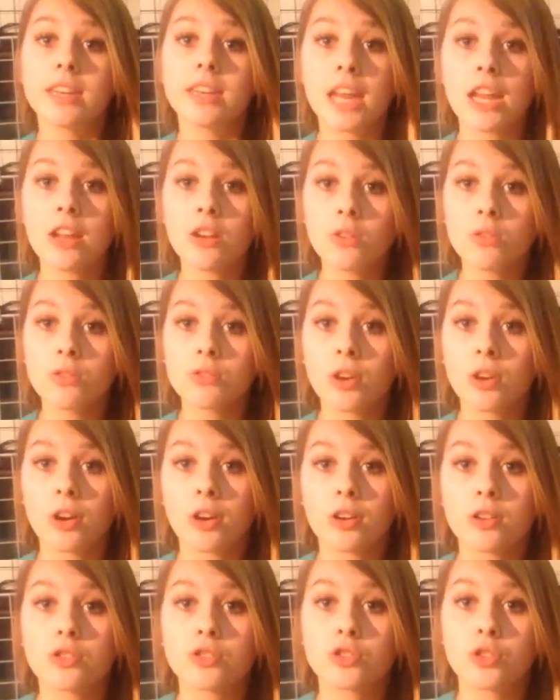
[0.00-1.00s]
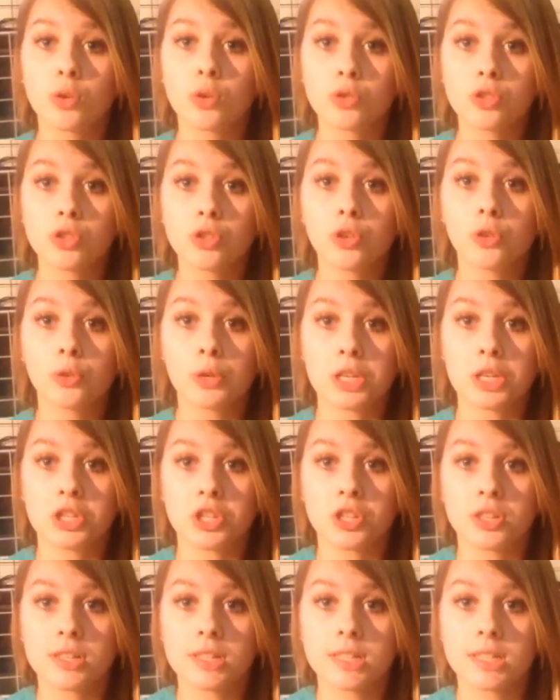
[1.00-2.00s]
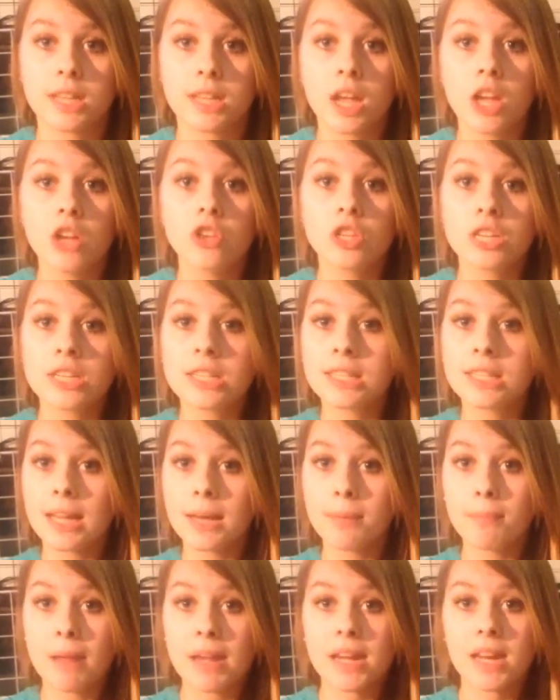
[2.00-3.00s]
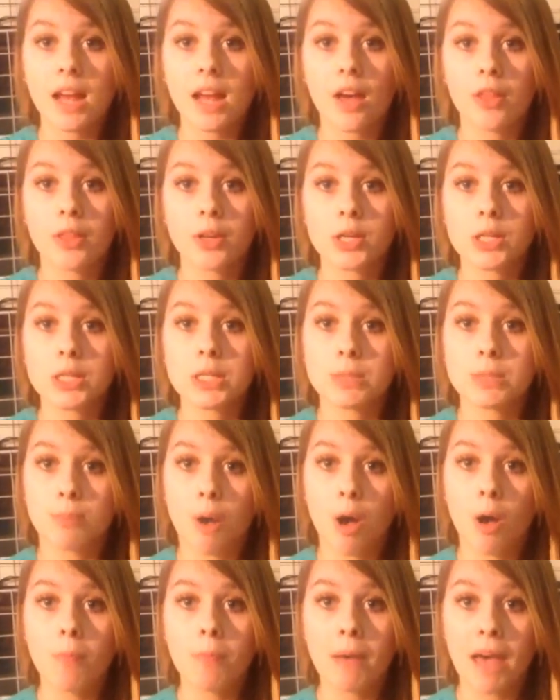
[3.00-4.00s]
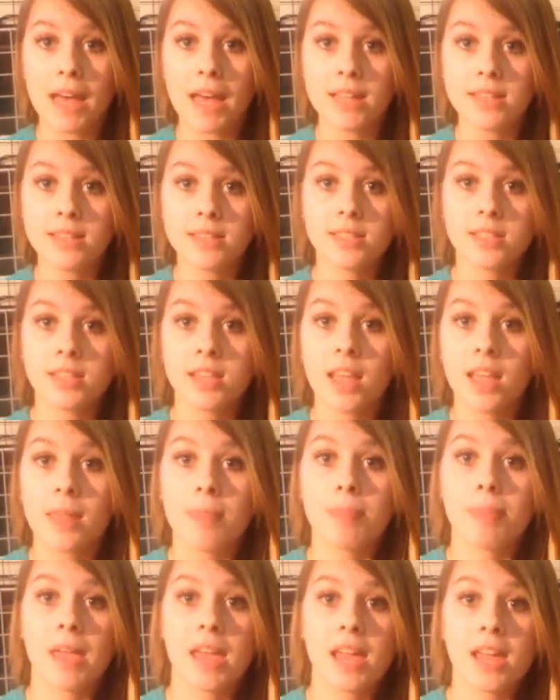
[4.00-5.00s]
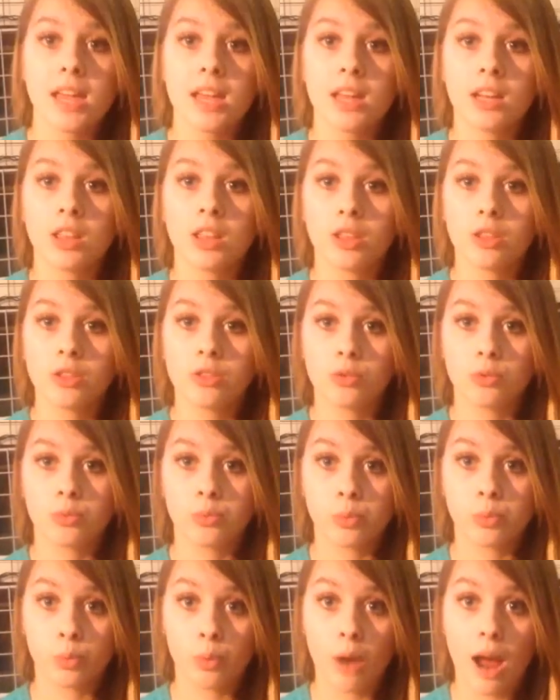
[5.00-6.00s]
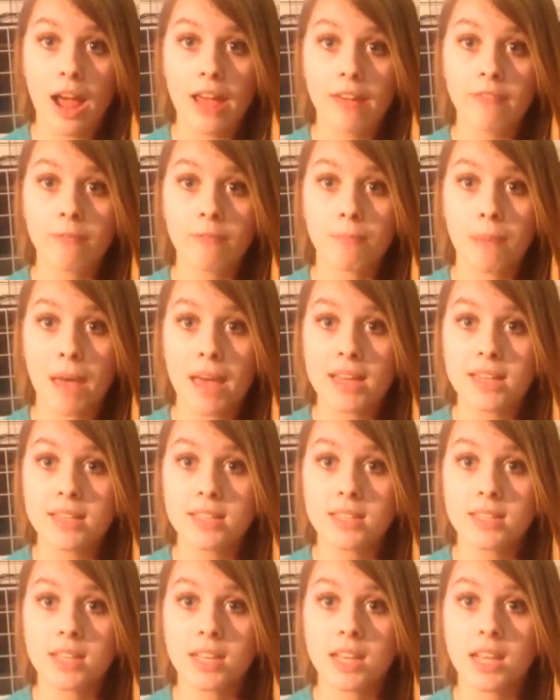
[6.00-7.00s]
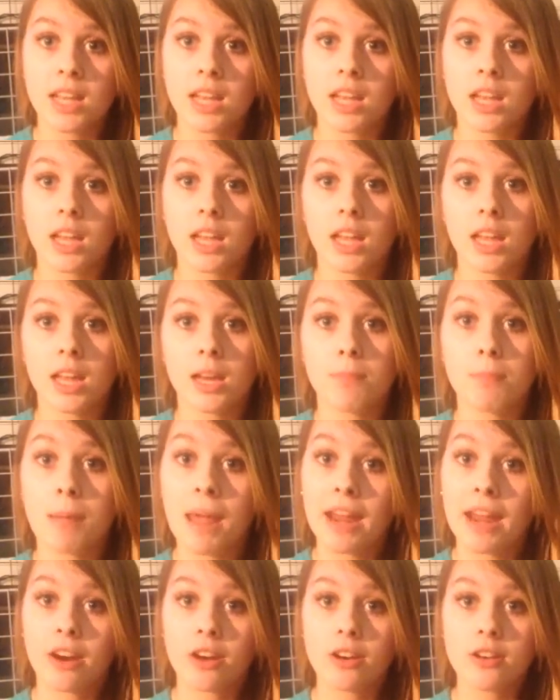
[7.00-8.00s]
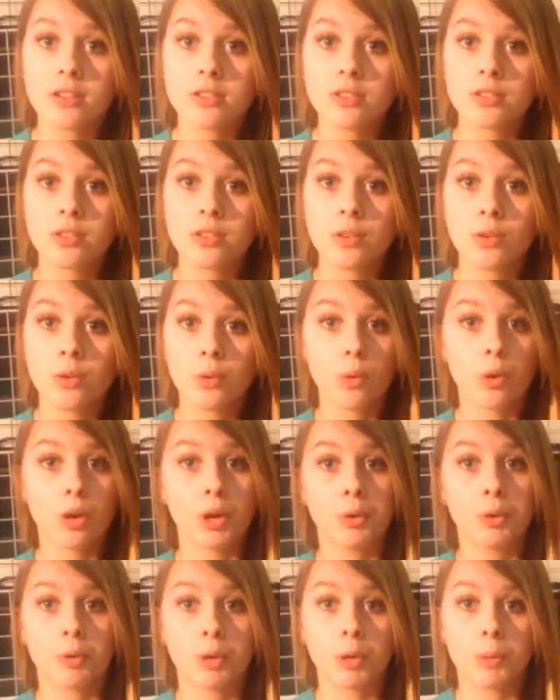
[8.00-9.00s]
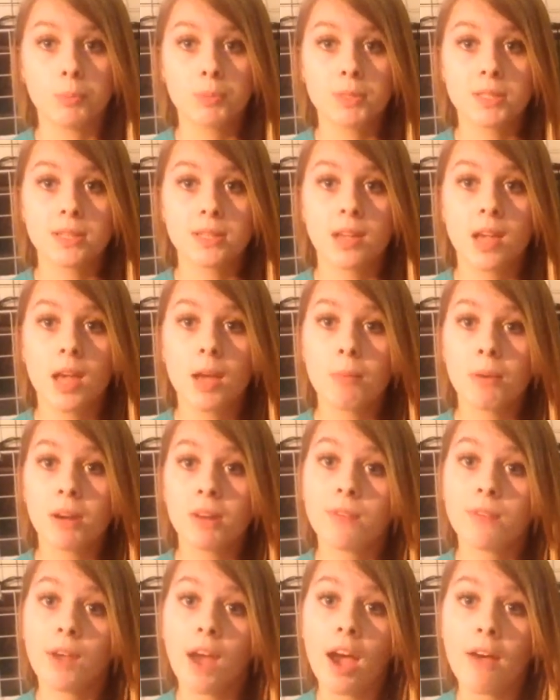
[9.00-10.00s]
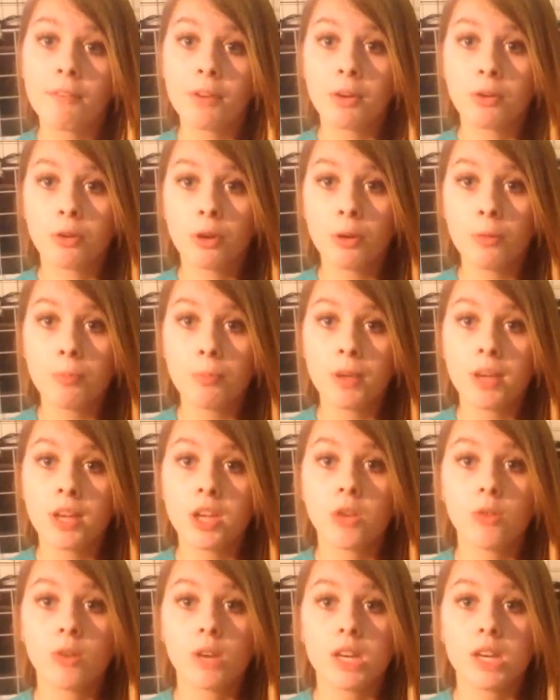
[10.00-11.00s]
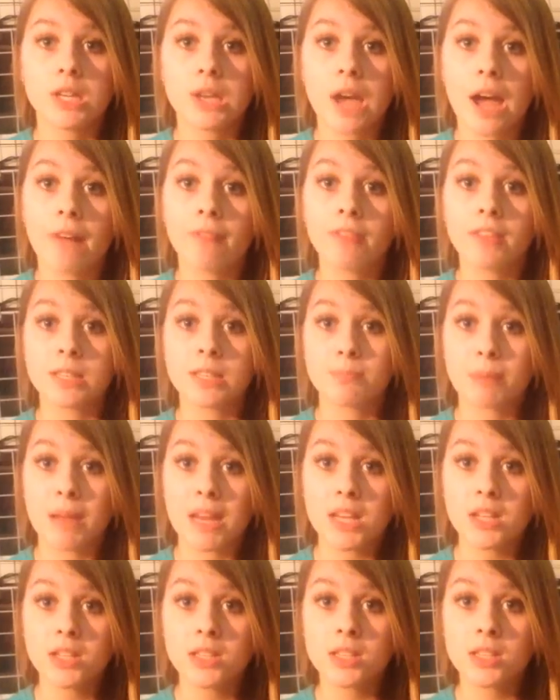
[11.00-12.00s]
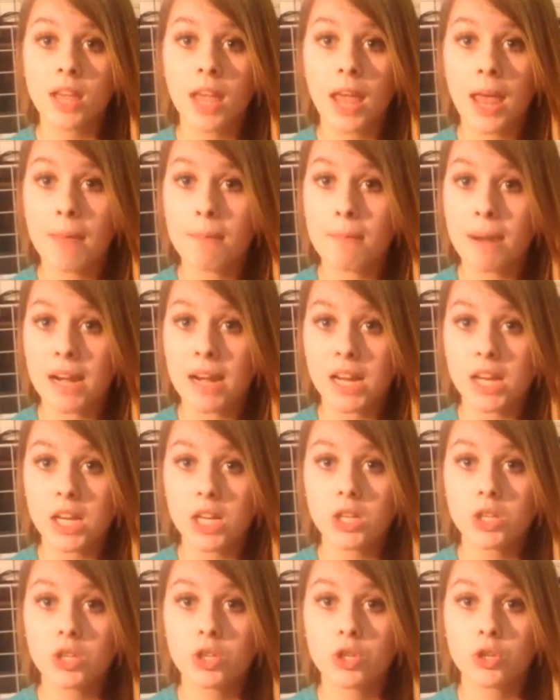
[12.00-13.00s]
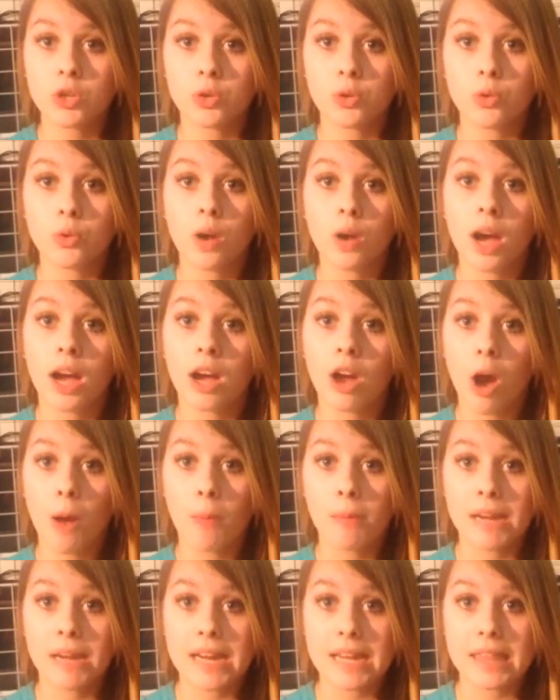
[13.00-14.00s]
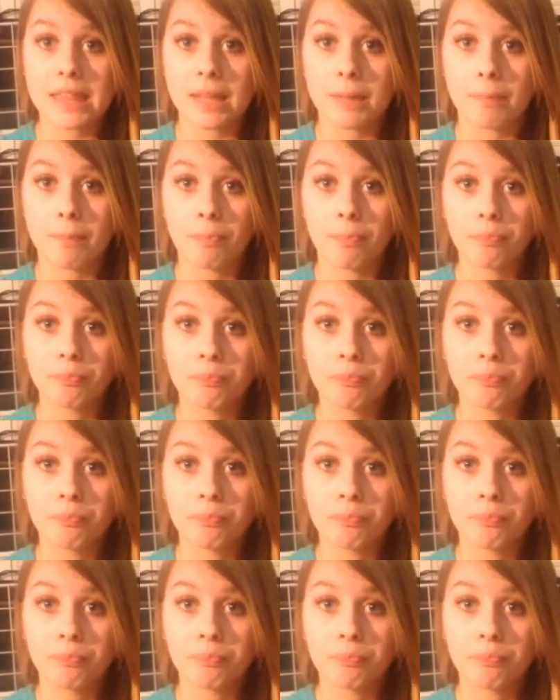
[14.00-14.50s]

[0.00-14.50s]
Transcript: Degus are social creatures. Just like many other small pets, they thrive best in pairs or groups. But if you have a group, you need to have the space and money to accommodate them.